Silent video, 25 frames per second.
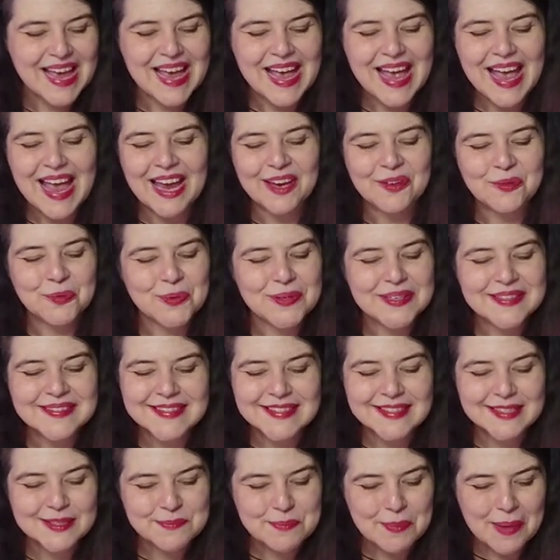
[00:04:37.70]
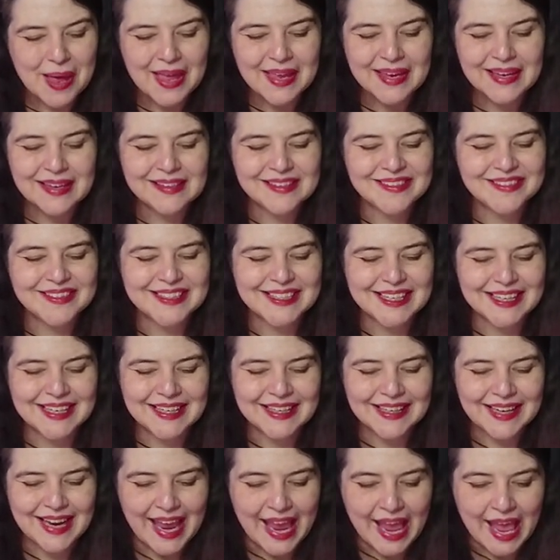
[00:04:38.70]
And we smiled
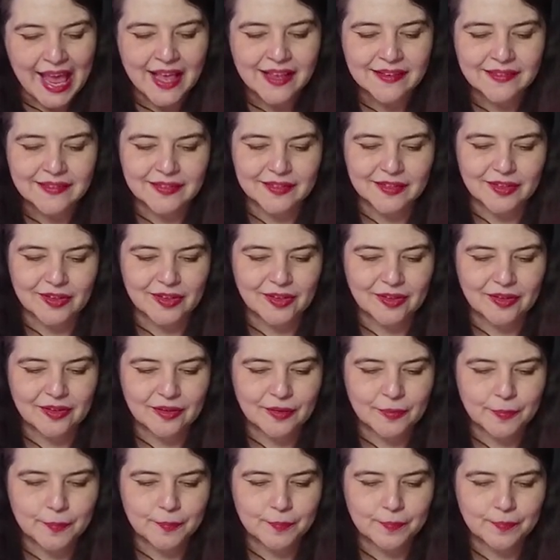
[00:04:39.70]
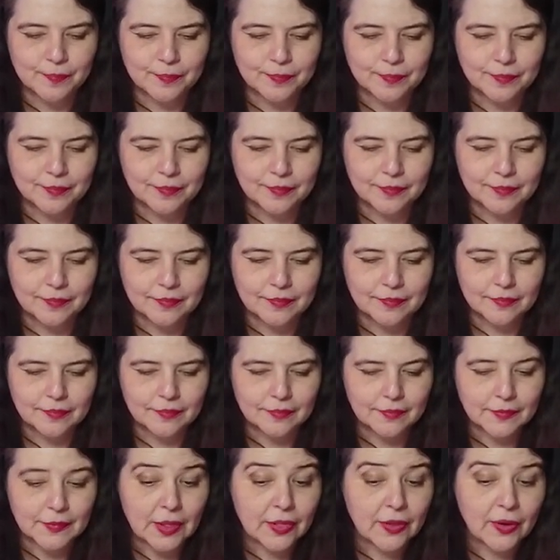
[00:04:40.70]
in answer.
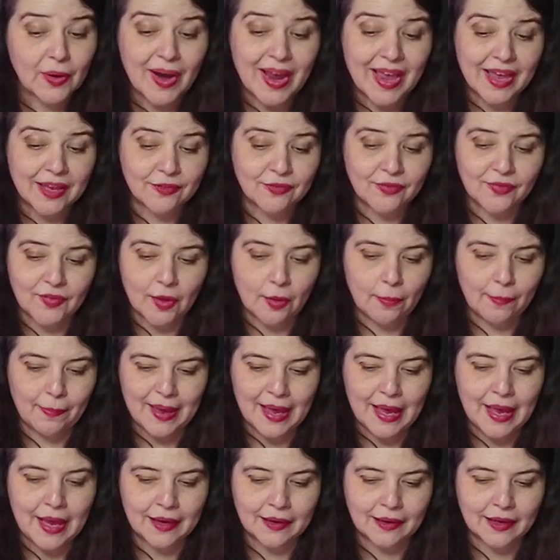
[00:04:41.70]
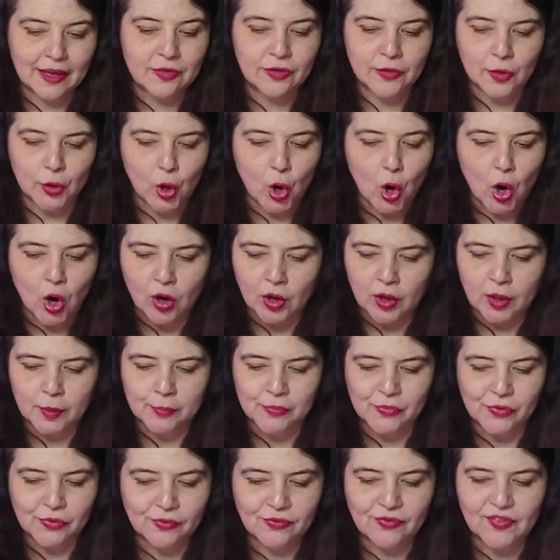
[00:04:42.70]
Their head fell back, and their
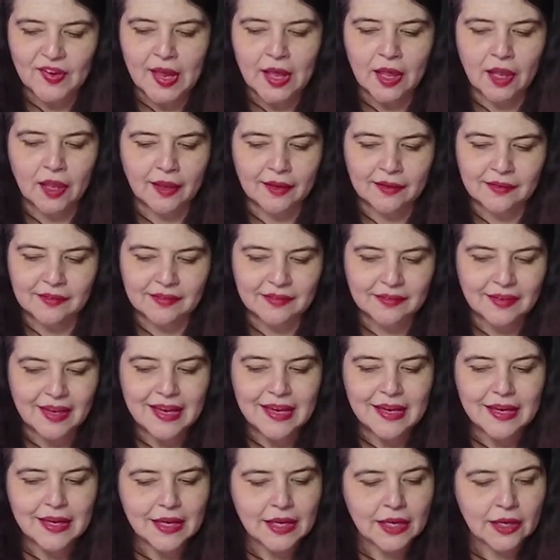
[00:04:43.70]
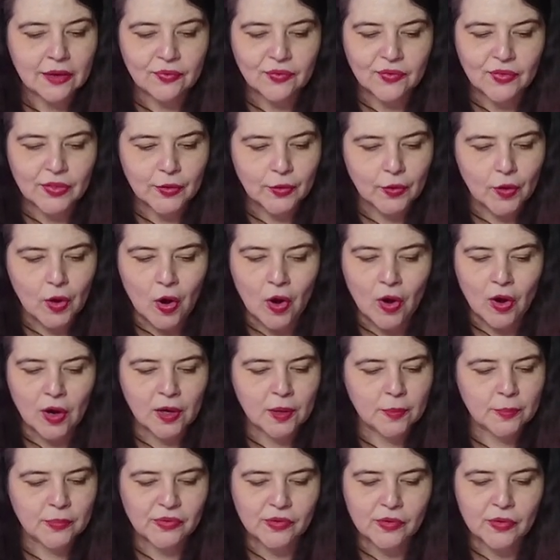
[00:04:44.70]
arms fell as if their
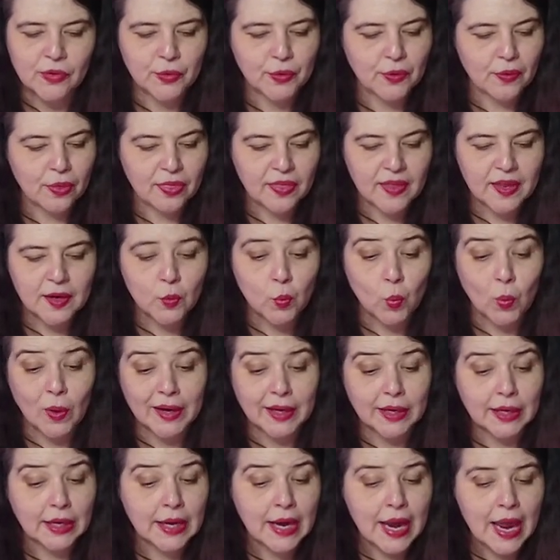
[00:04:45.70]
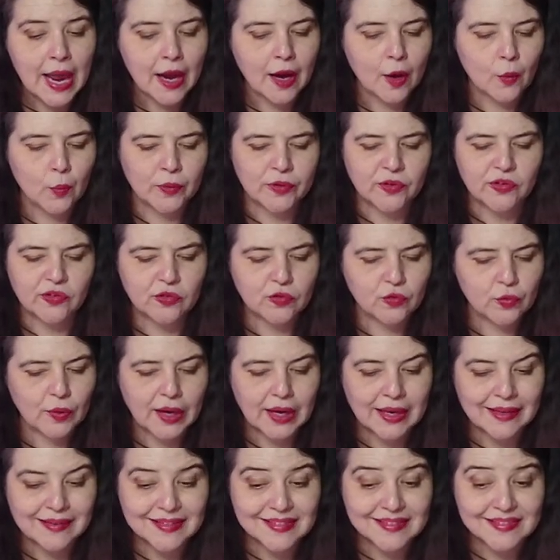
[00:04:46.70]
arms and their thin white neck were
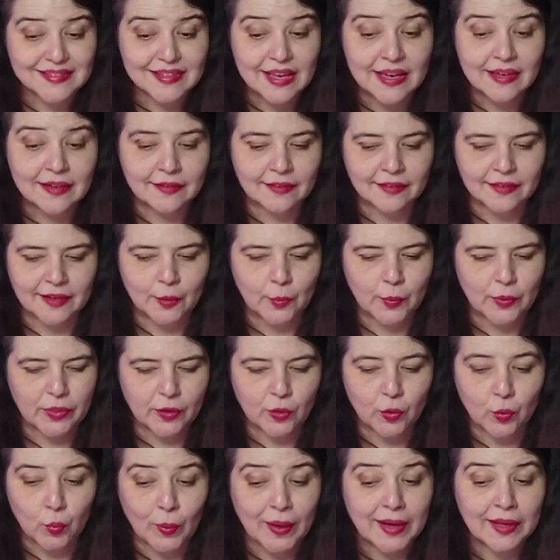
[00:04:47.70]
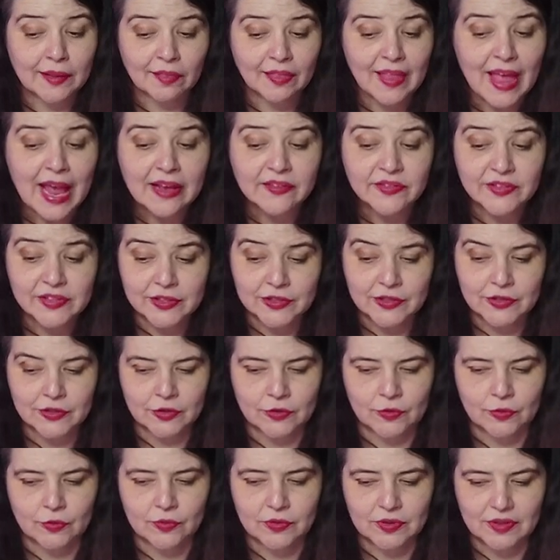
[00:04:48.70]
stricken suddenly with a great
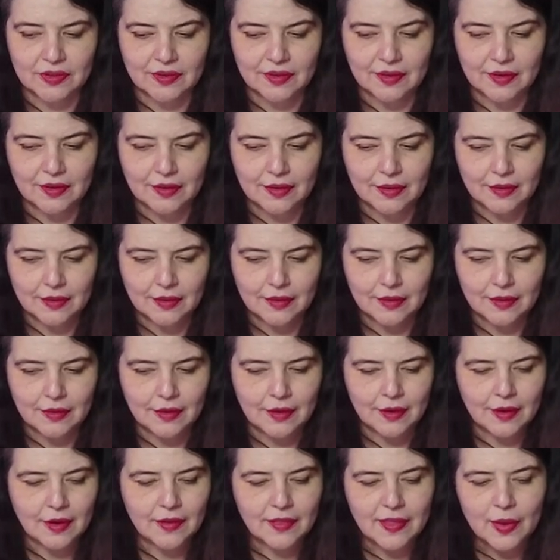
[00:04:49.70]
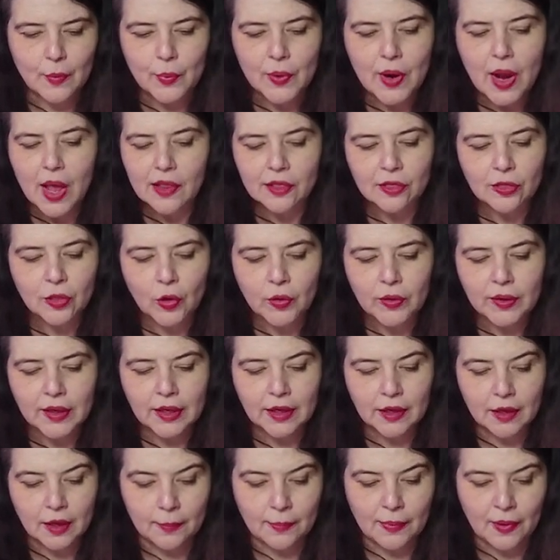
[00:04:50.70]
lassitude. They were not
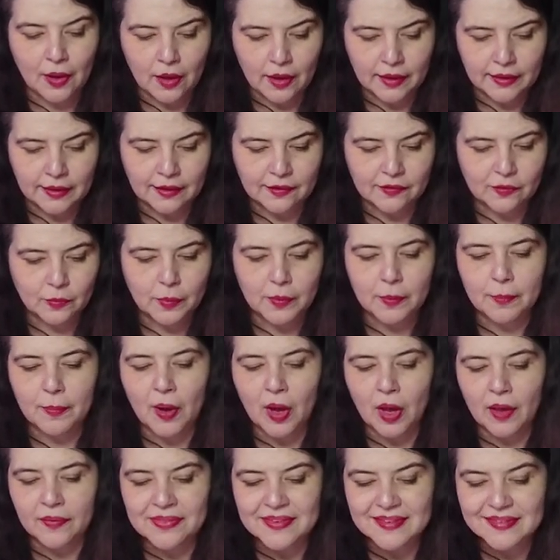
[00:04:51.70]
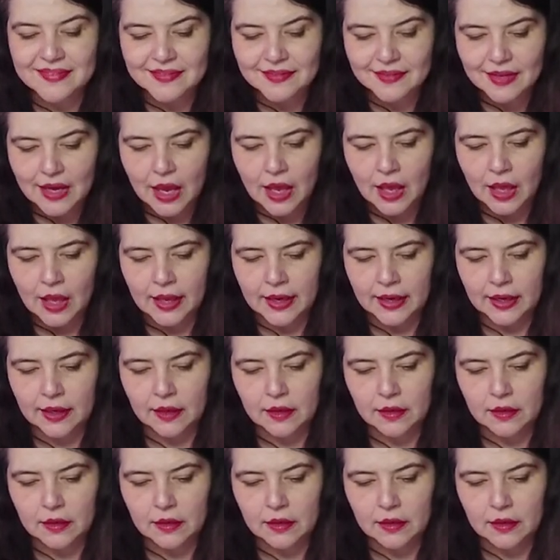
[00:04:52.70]
looking upon us, but upon the sky.